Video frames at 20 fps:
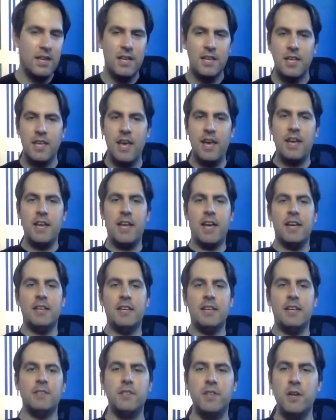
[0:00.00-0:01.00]
Yeah, guys.
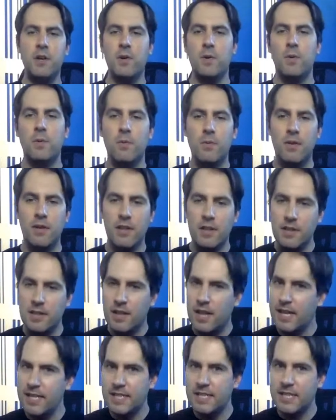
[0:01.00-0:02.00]
So,
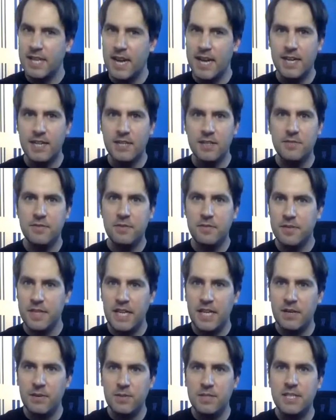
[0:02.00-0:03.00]
like the title of the
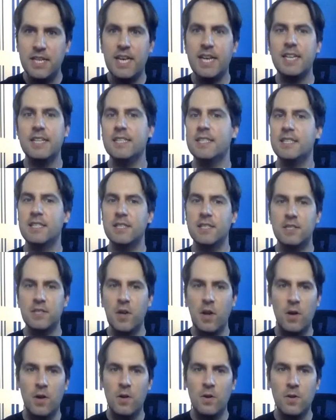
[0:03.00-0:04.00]
video says, this is
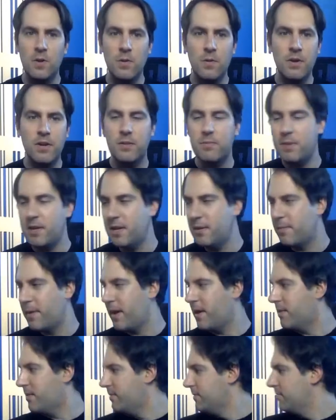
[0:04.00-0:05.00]
all going to be
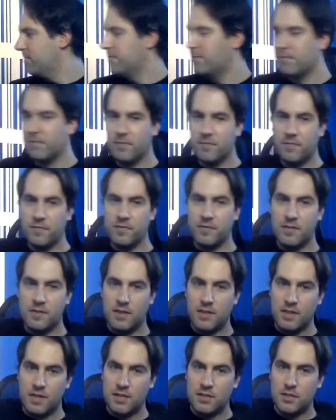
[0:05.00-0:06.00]
about
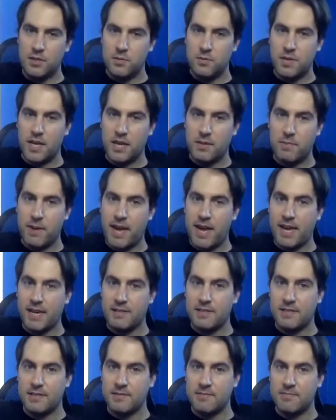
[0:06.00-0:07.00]
these two gig bags
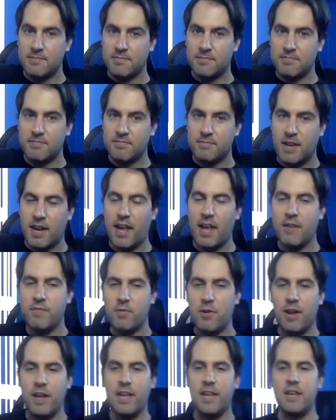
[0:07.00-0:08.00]
that I have
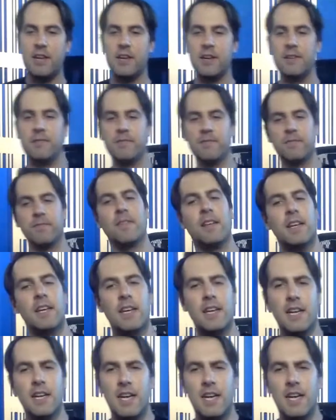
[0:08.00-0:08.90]
right here.